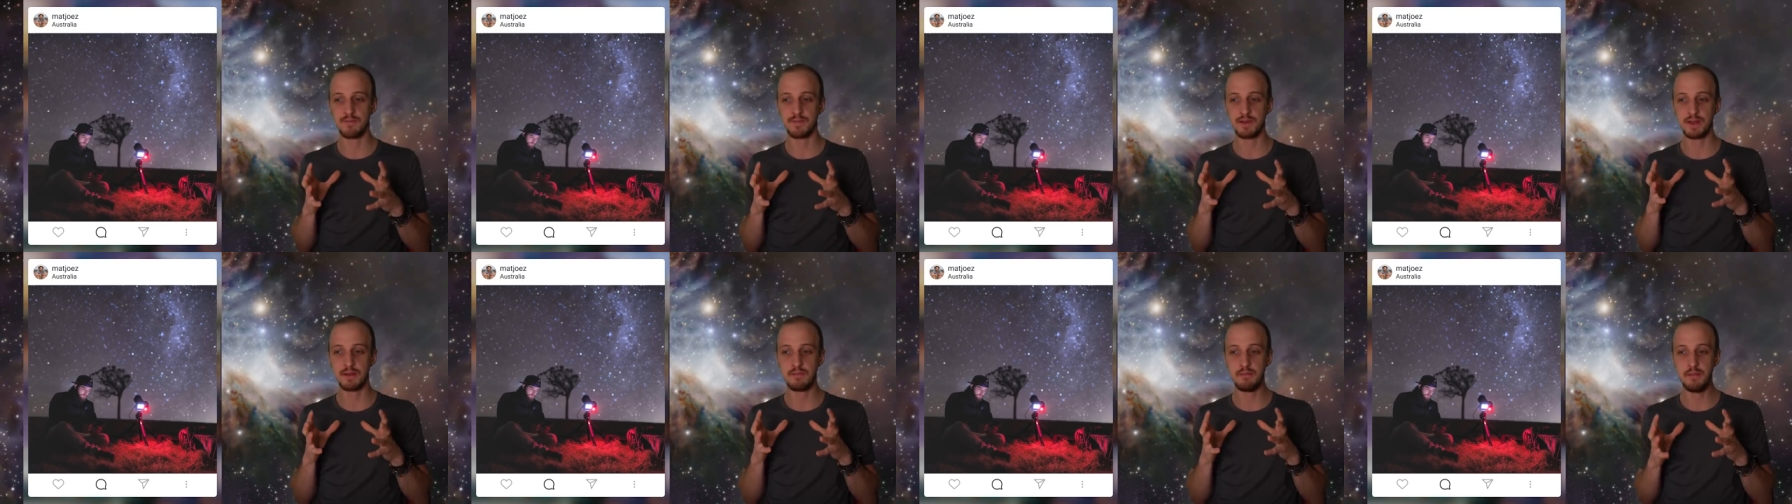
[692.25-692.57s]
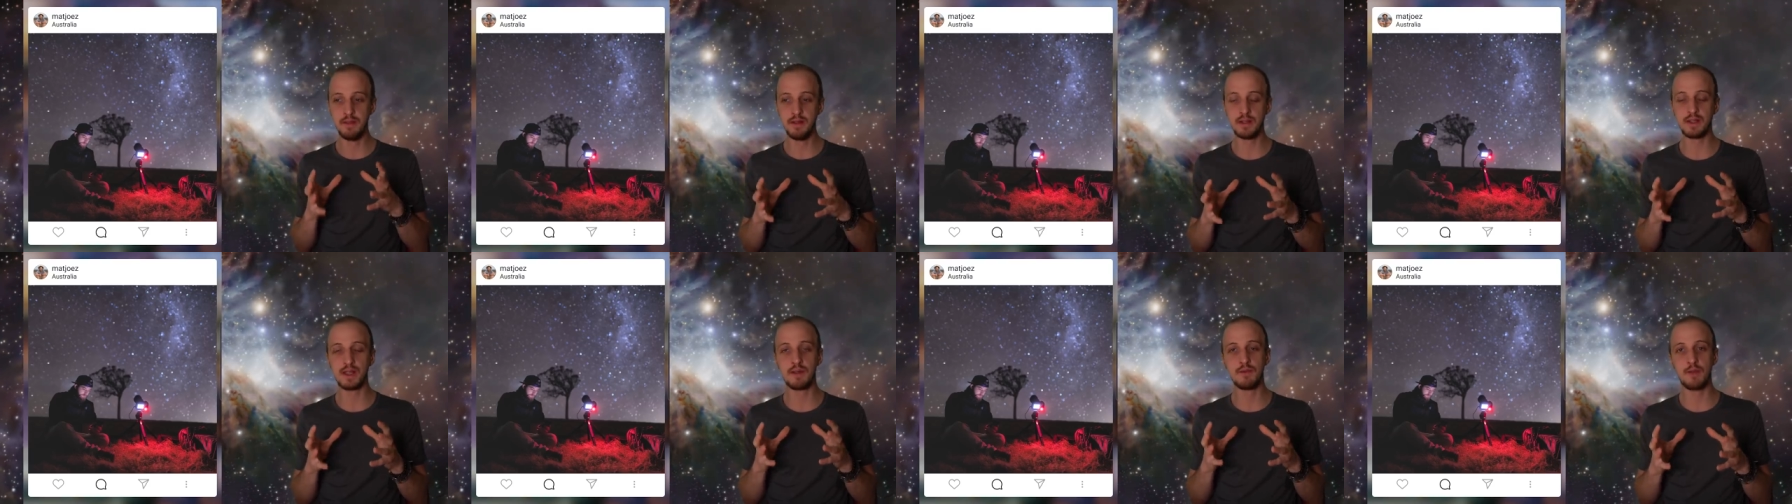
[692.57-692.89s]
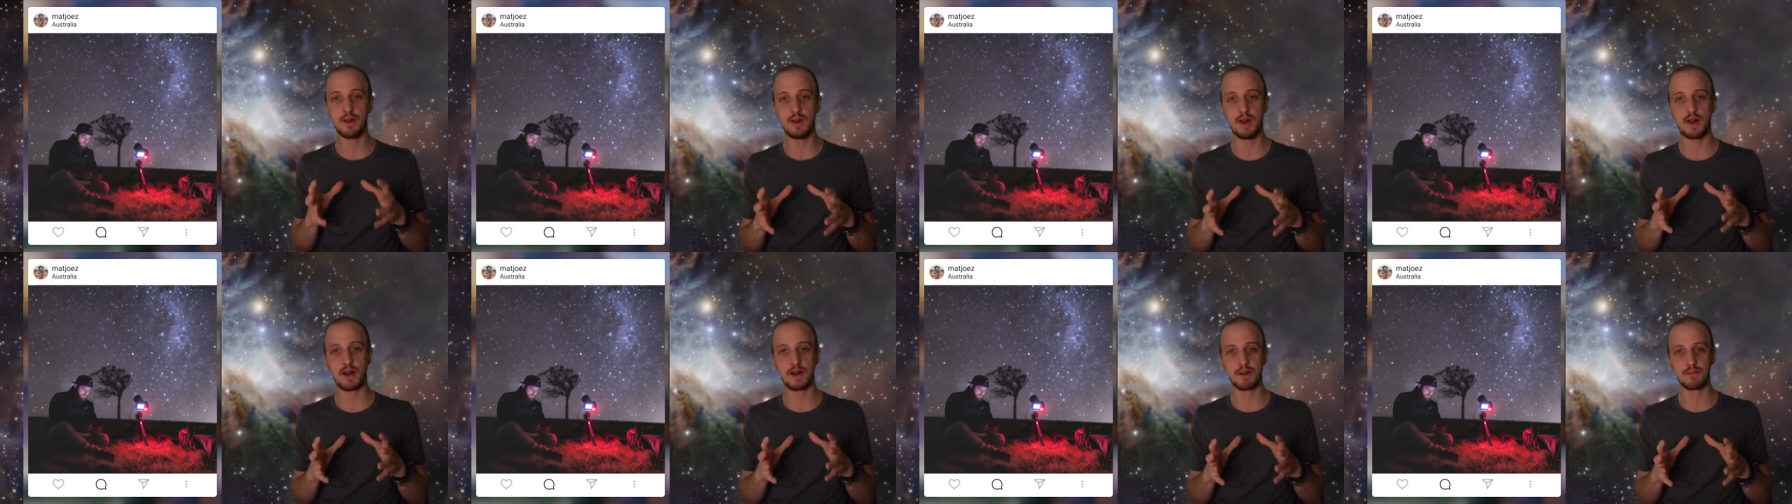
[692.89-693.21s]
the Milky
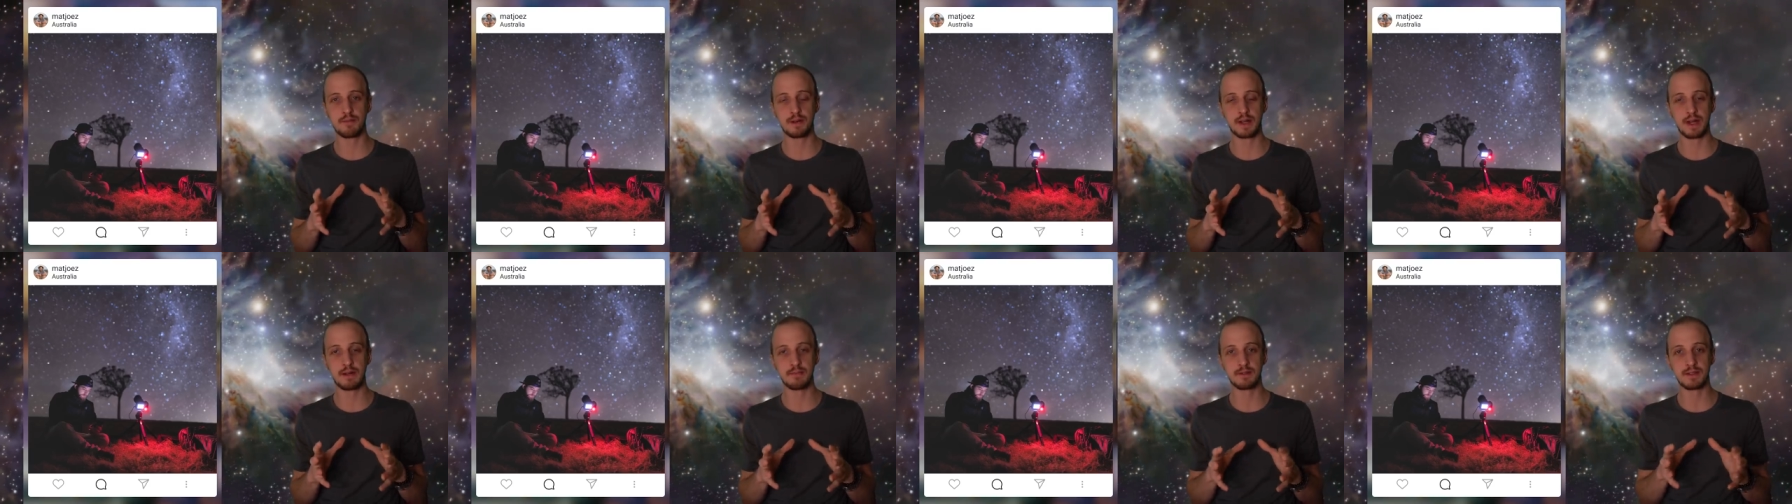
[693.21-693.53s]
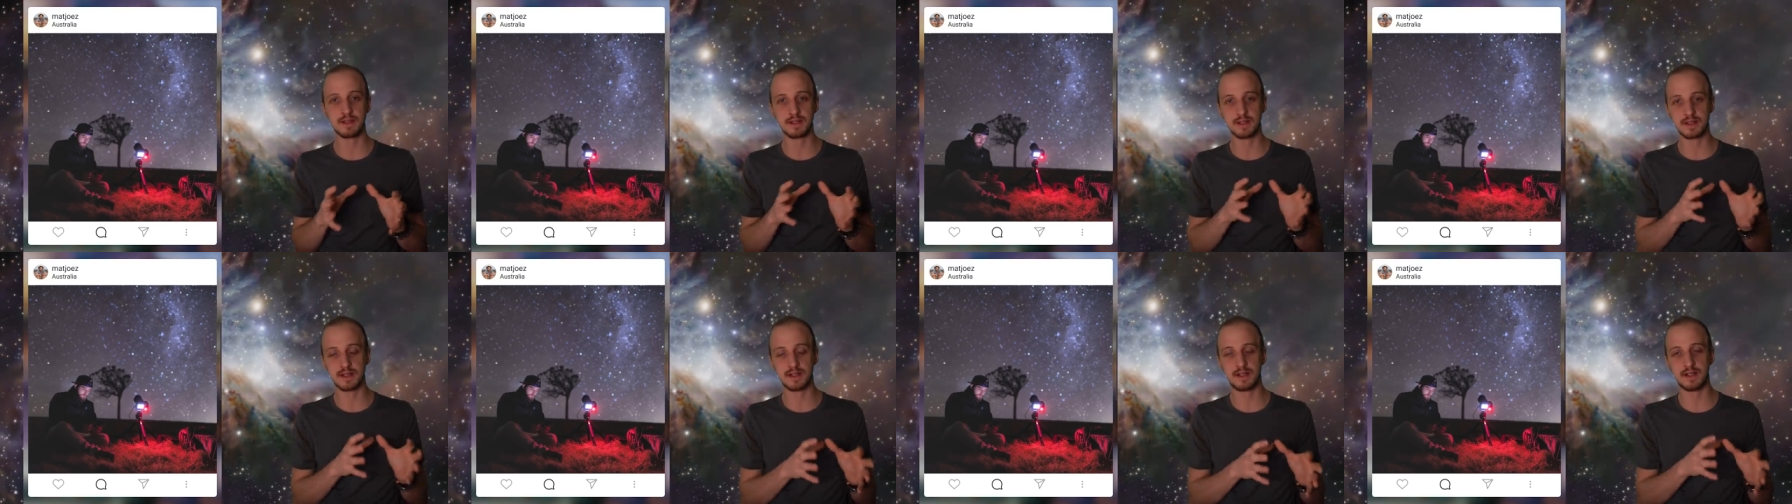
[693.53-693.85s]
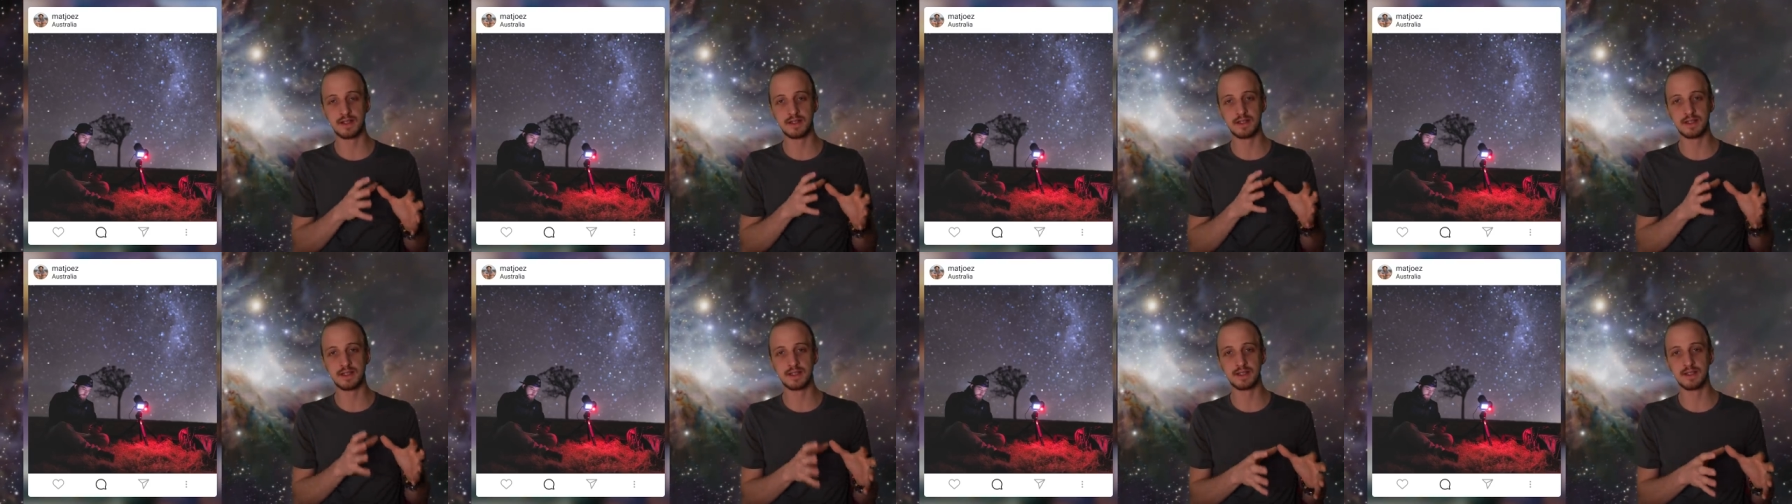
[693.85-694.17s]
Way hyperlapses that
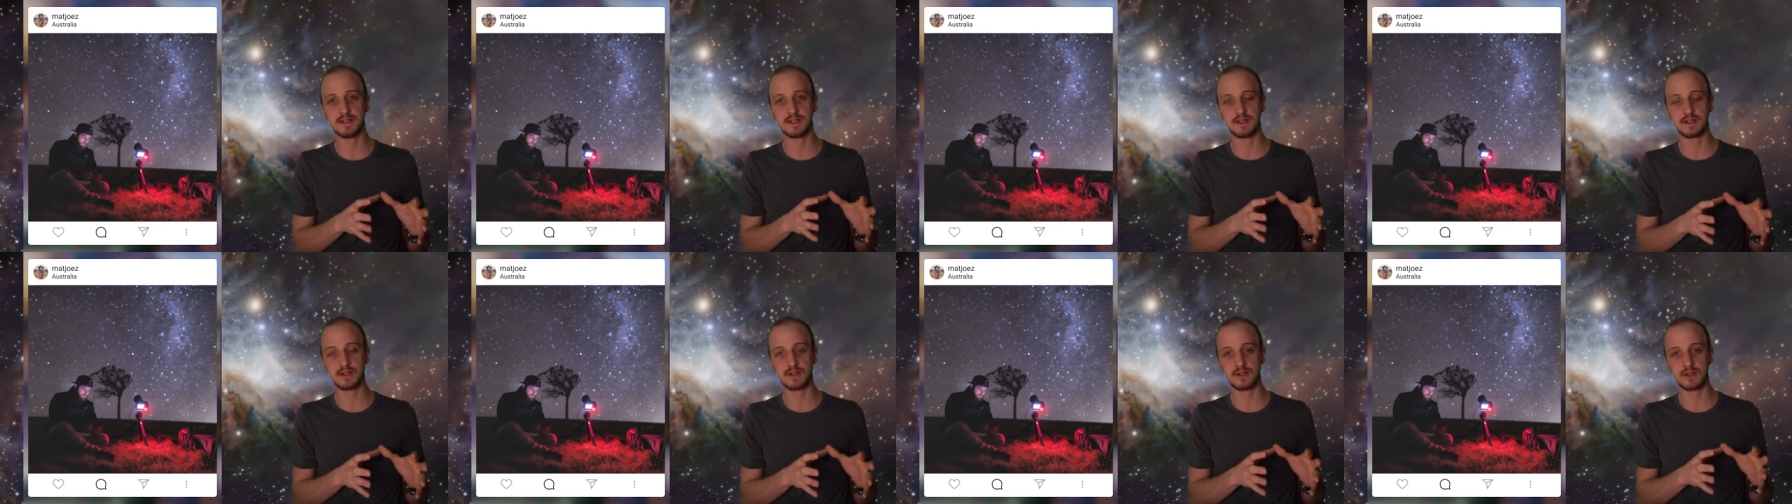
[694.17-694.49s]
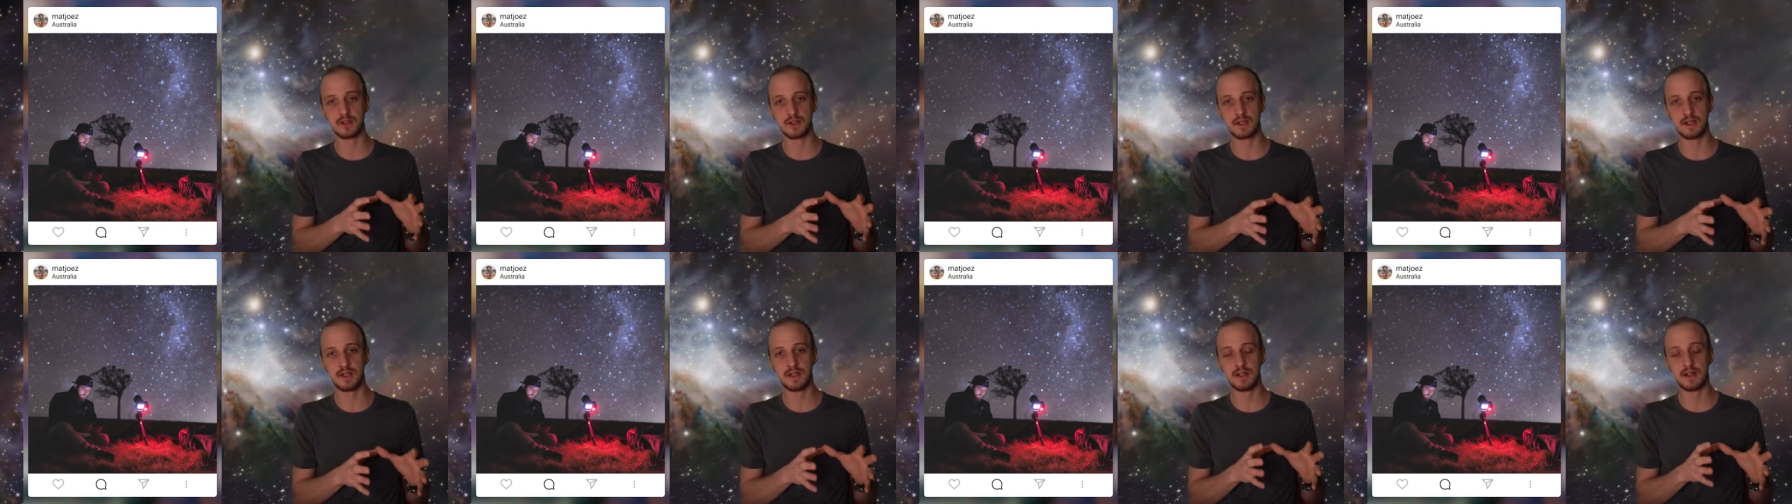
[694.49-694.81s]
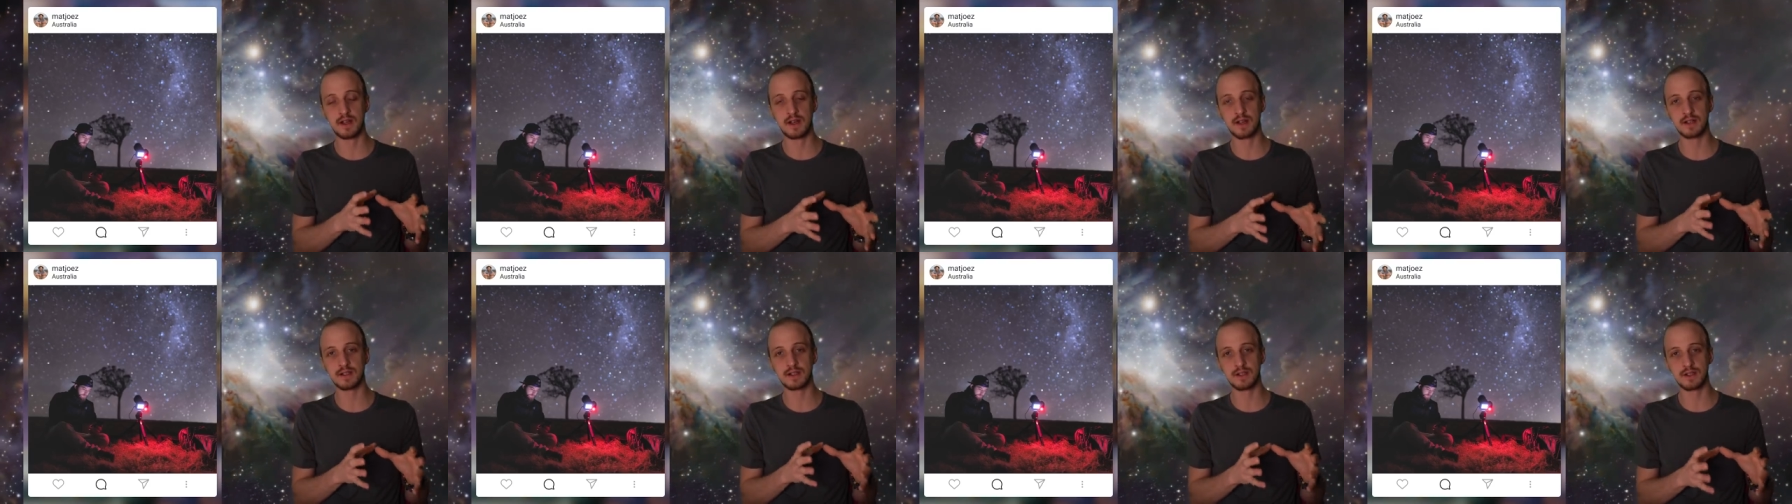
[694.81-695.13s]
I did in Turkey
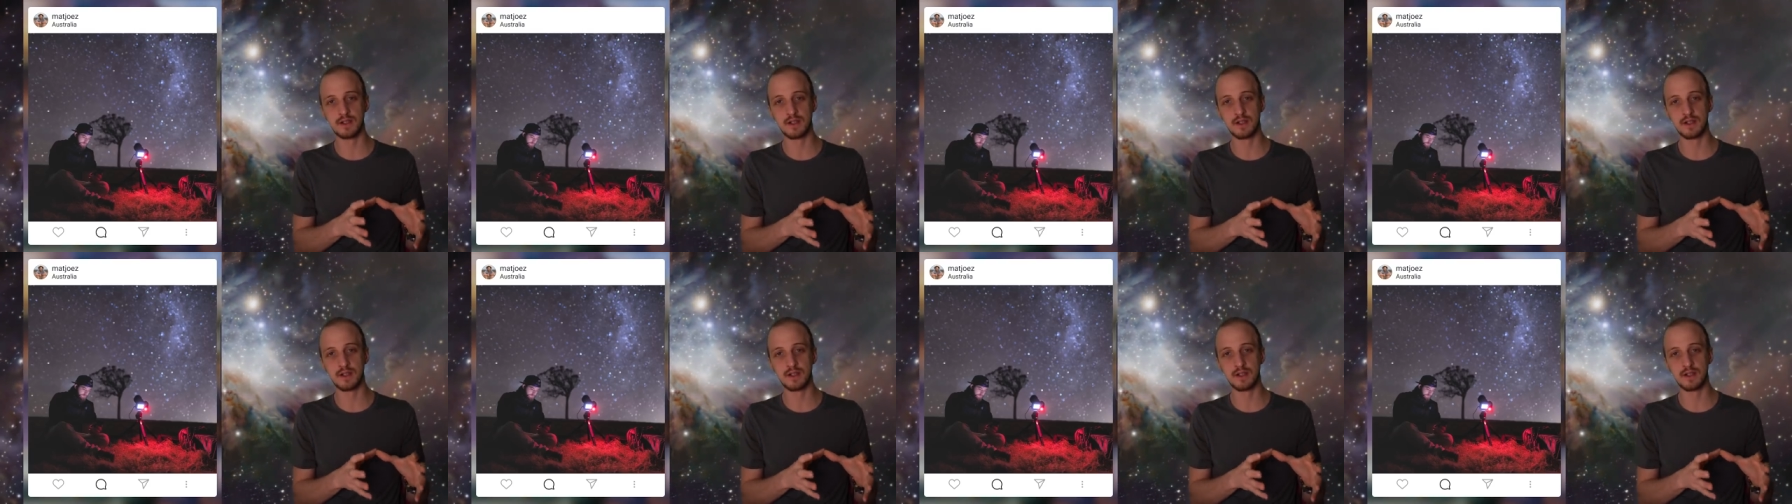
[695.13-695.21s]
last